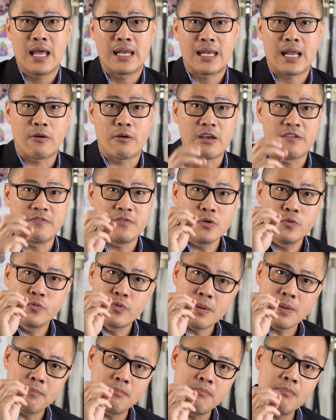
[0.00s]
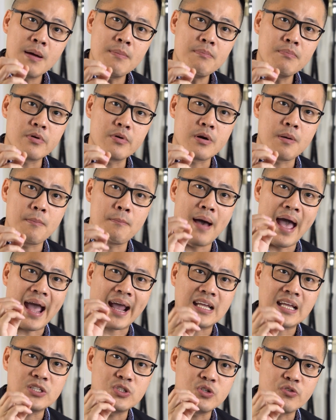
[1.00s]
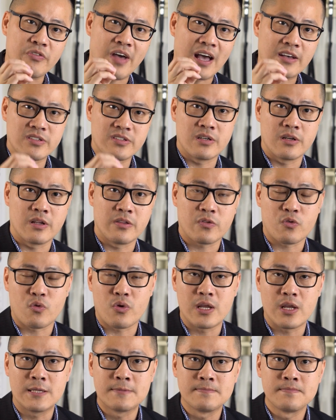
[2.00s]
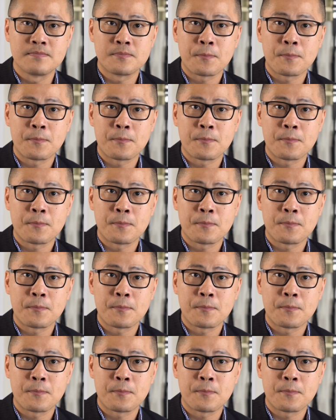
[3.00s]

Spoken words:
Now, if you remember back in 2003,